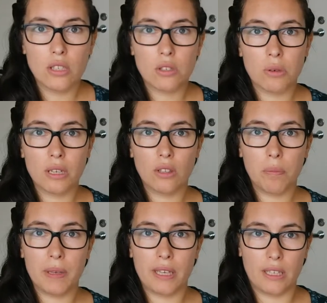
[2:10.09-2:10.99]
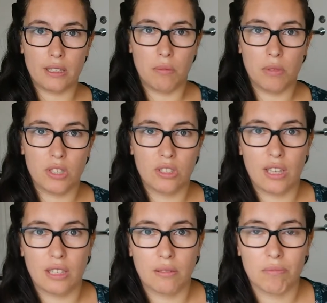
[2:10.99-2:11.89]
So what a topic is, I mentioned
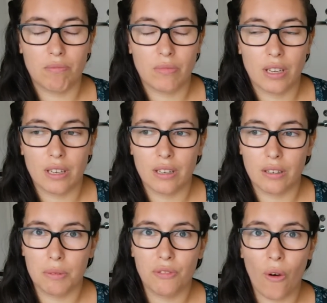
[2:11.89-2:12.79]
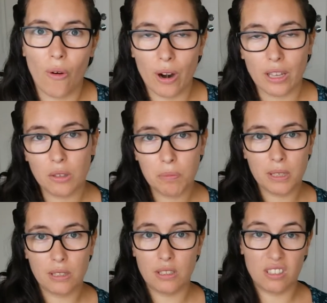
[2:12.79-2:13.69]
that uh, before, a
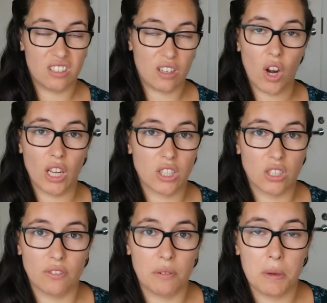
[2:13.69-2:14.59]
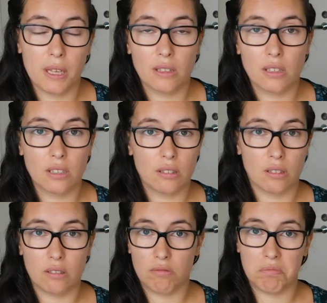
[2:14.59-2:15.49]
topic is just a collection of events
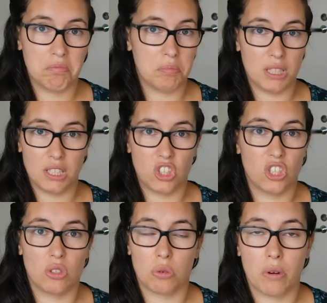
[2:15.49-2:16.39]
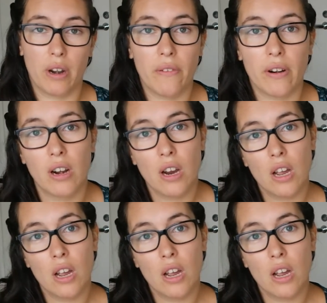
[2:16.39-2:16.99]
or messages or whatever